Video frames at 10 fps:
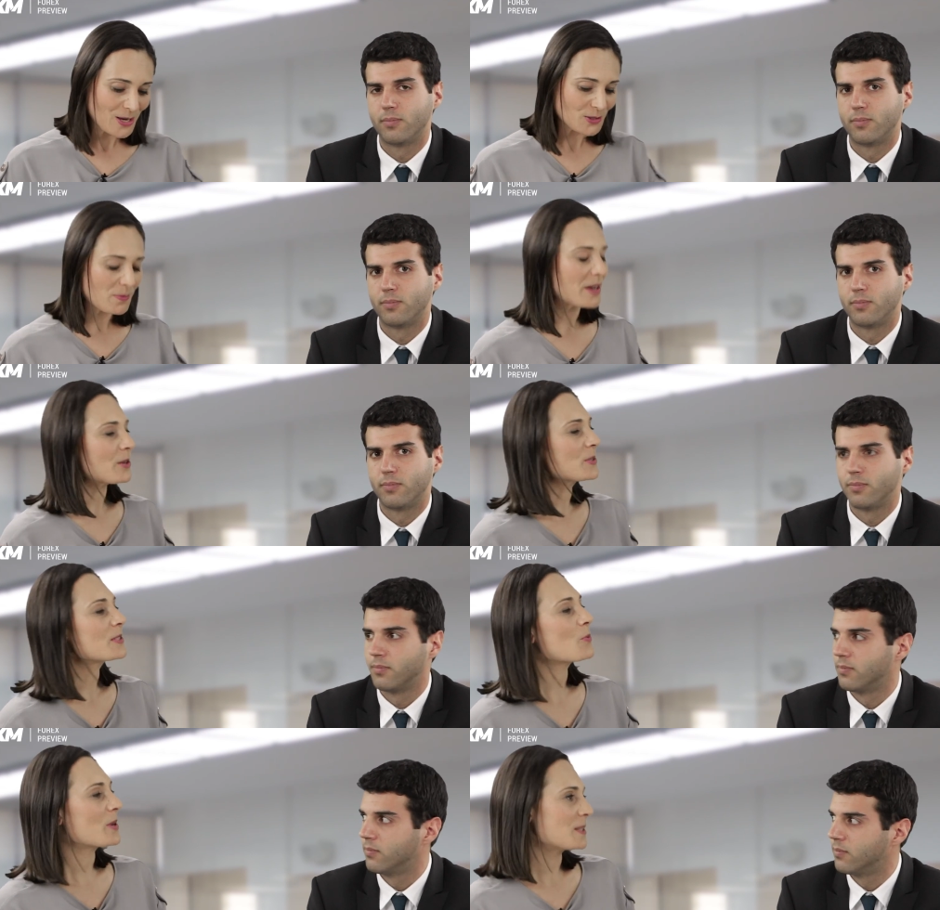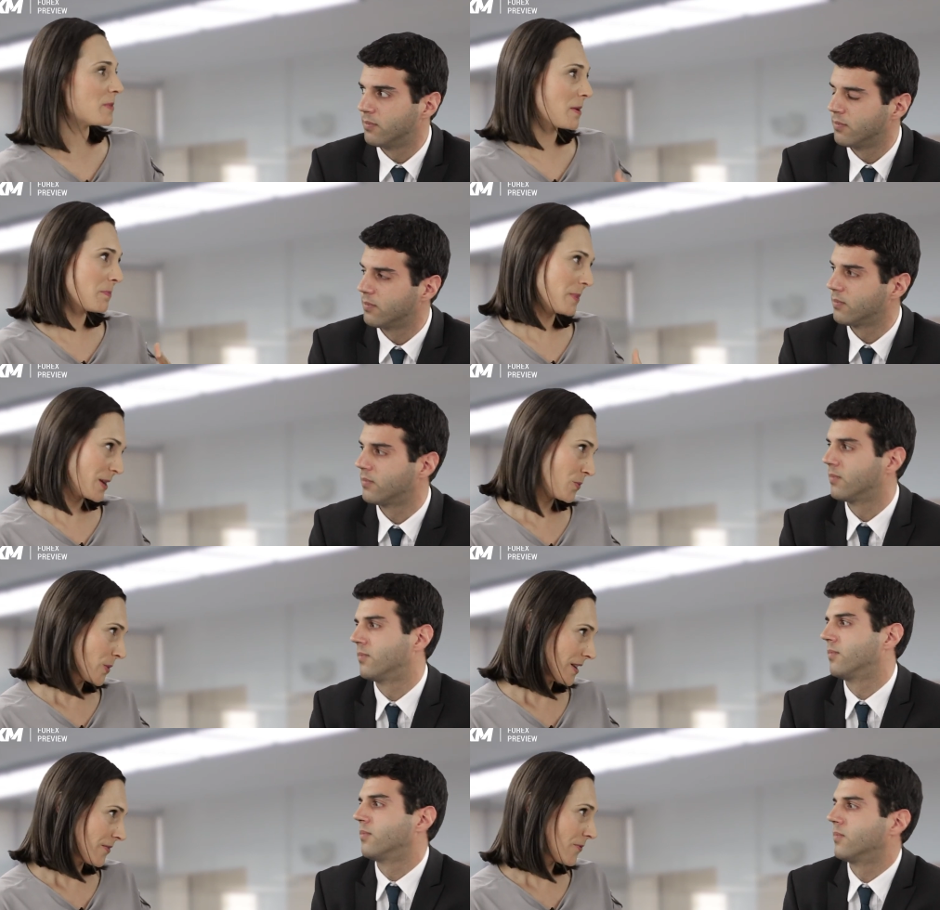Speaker 1: So Marios, it's going to be a big
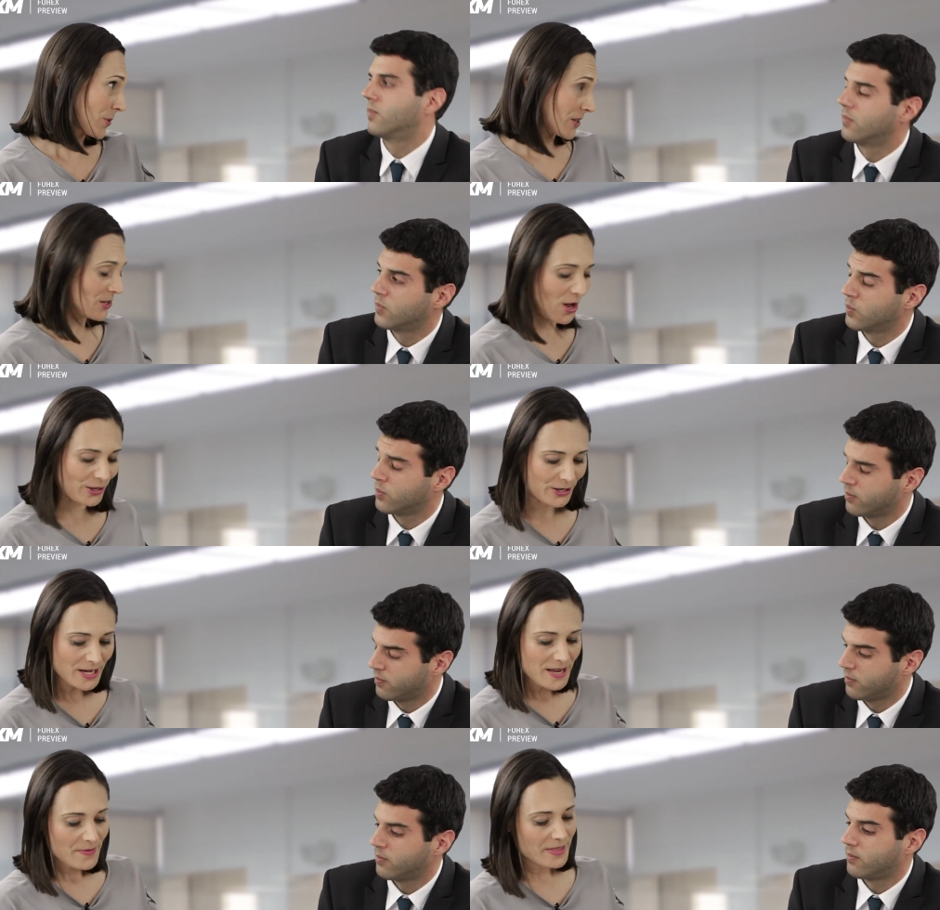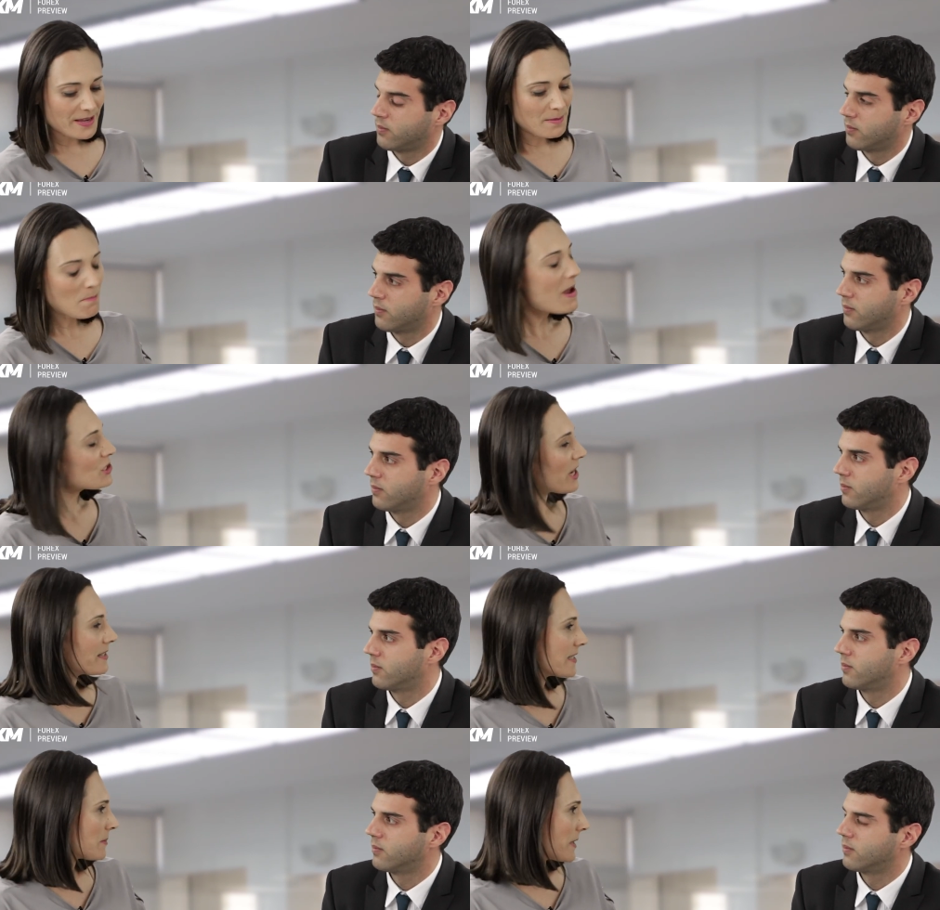week for the dollar. The much
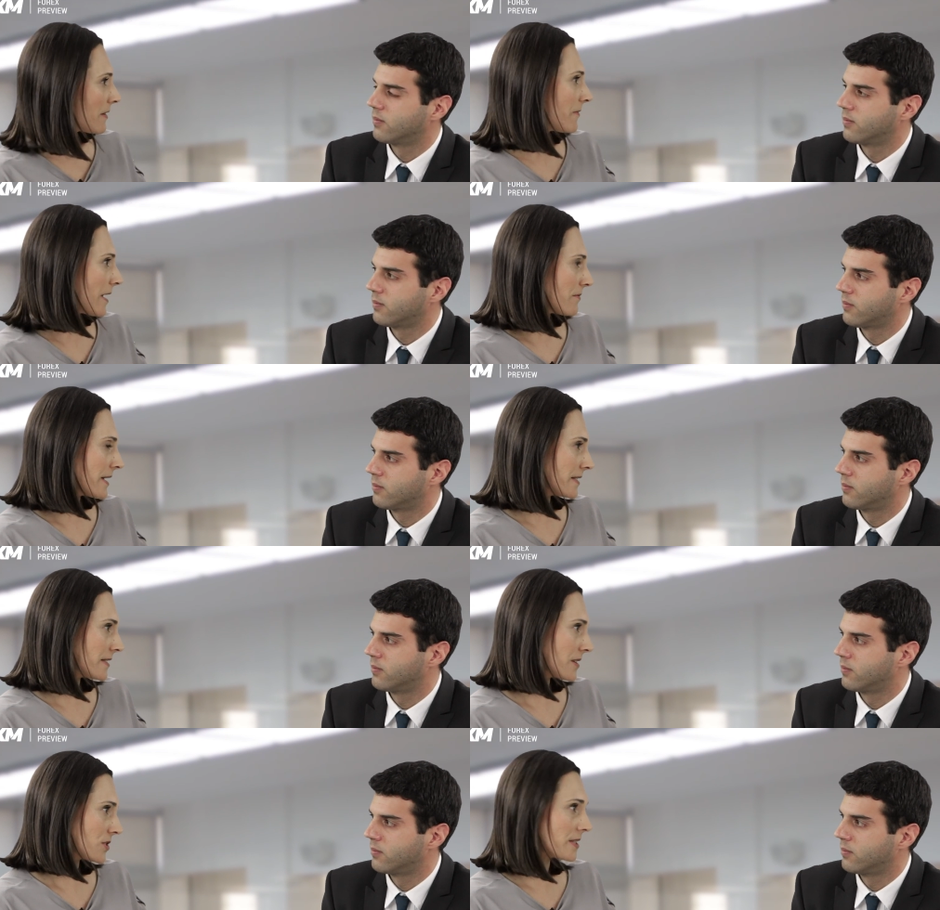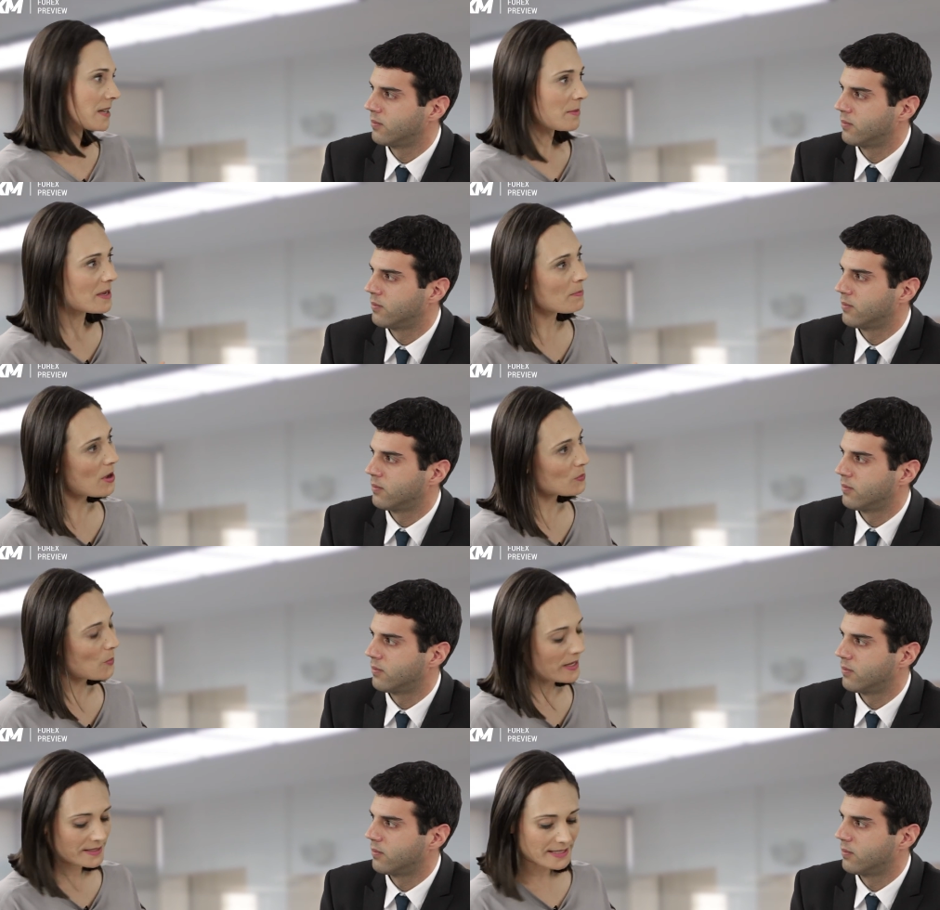anticipated Fed rate decision is coming up
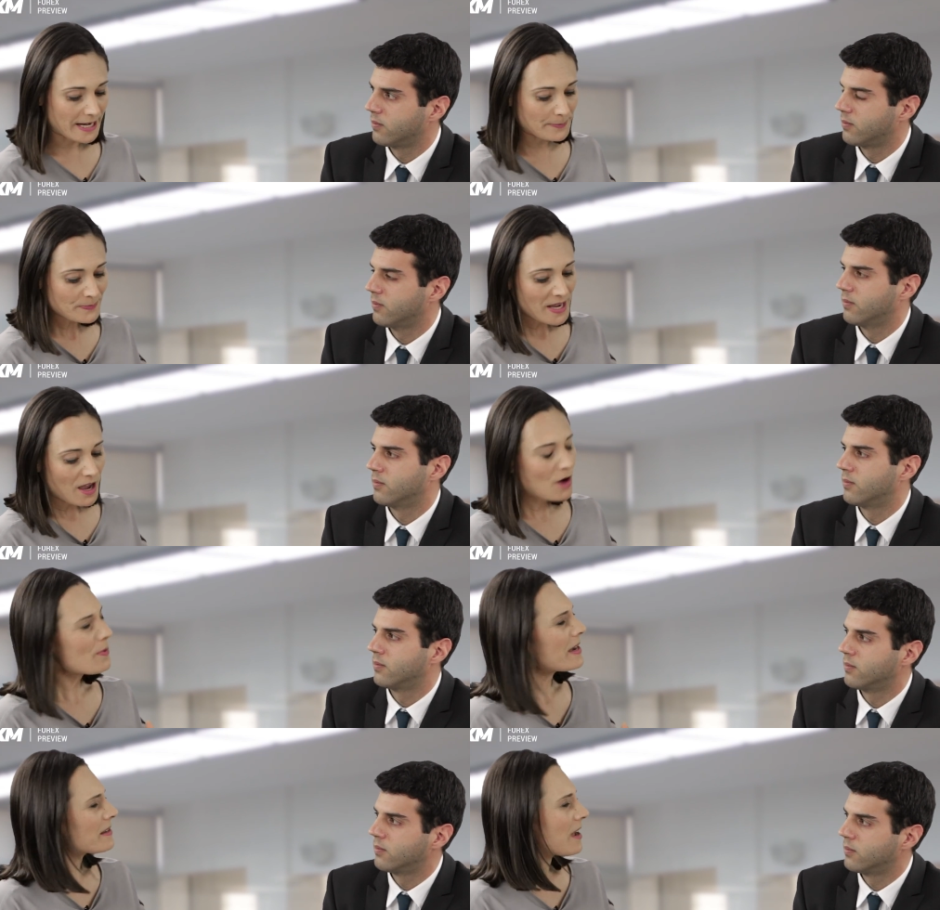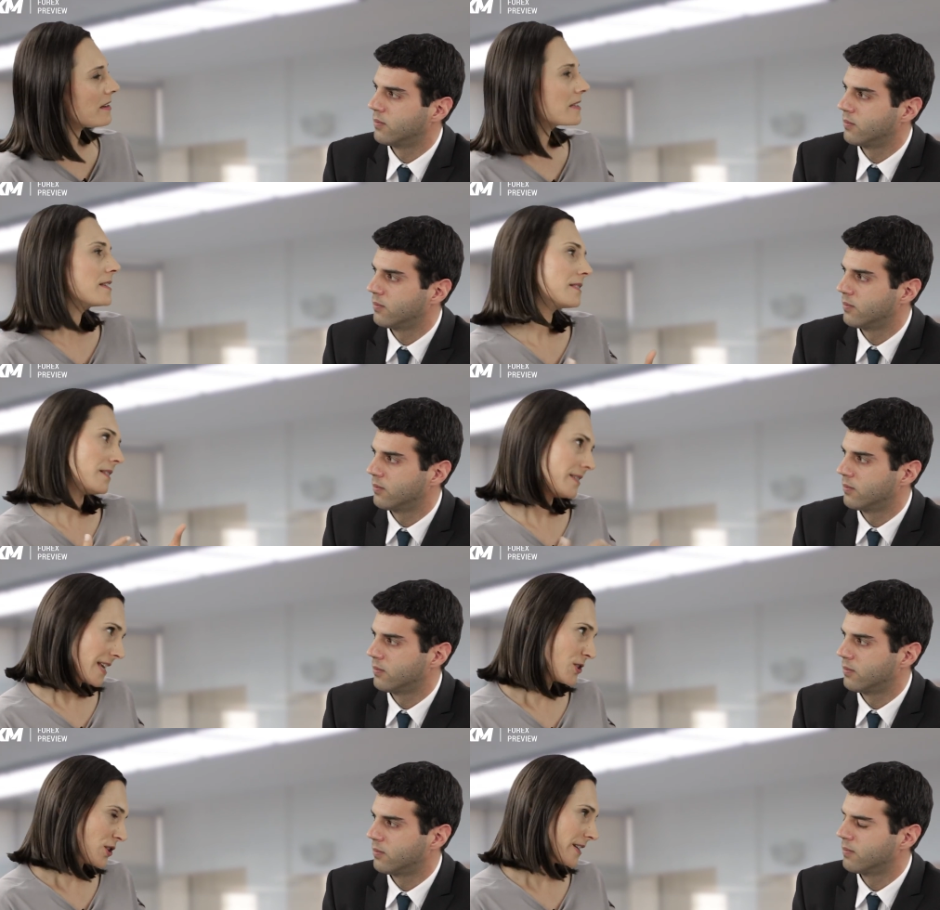on Wednesday. A rate cut is
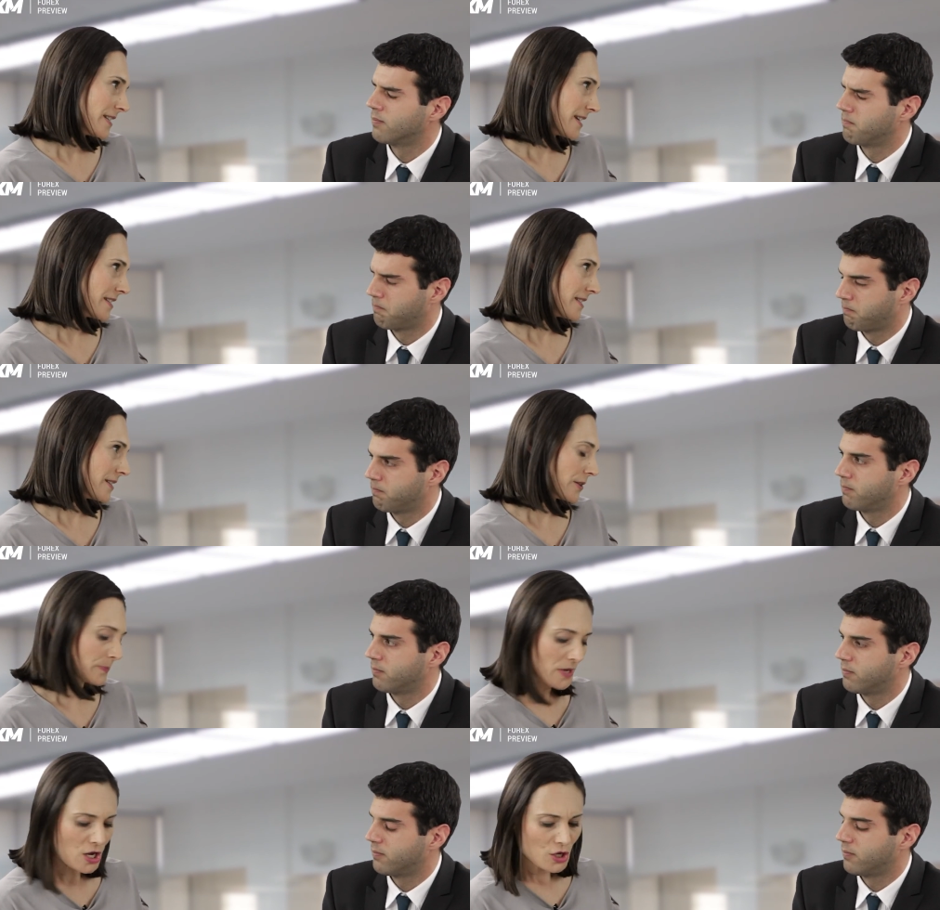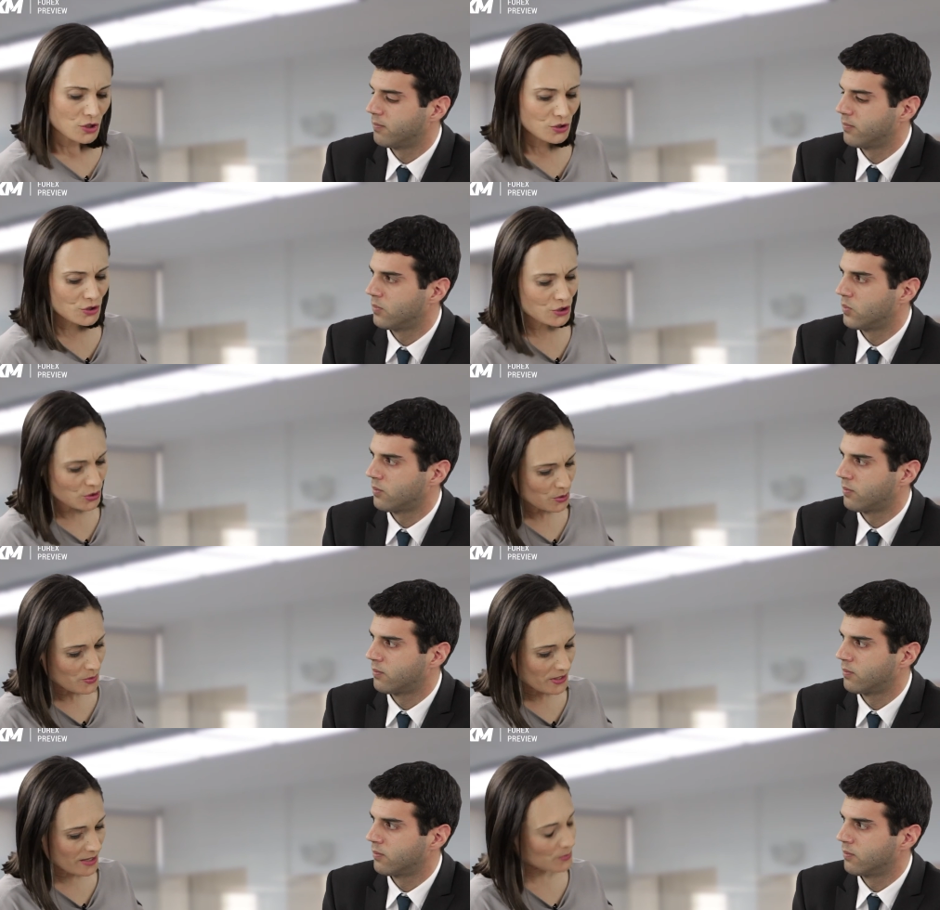essentially a done deal. Do
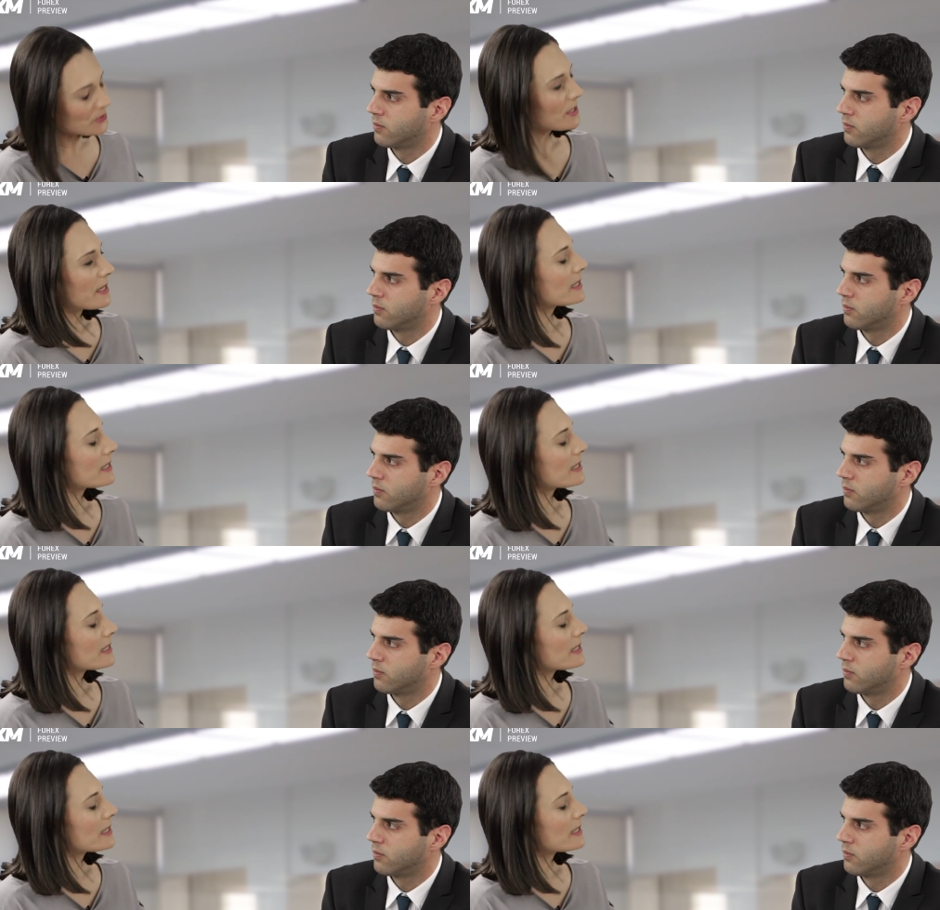you think we'll see the